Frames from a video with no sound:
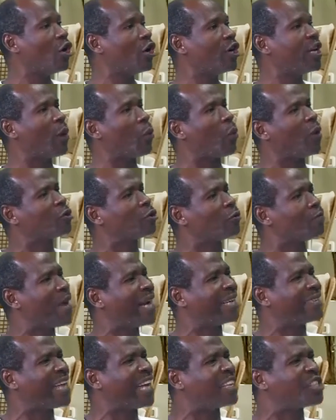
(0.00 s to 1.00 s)
They want to
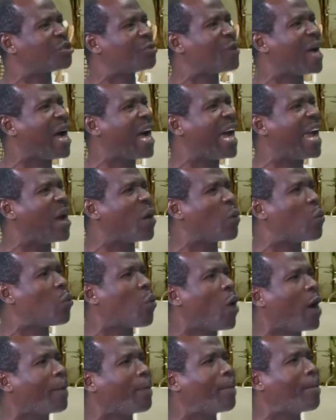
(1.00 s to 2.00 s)
make Nigeria a
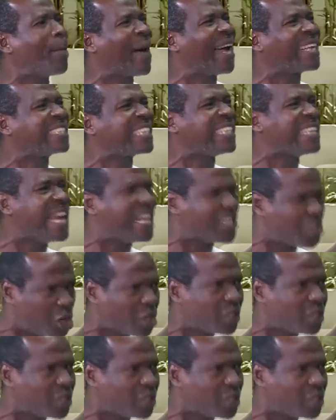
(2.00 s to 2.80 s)
one-party nation.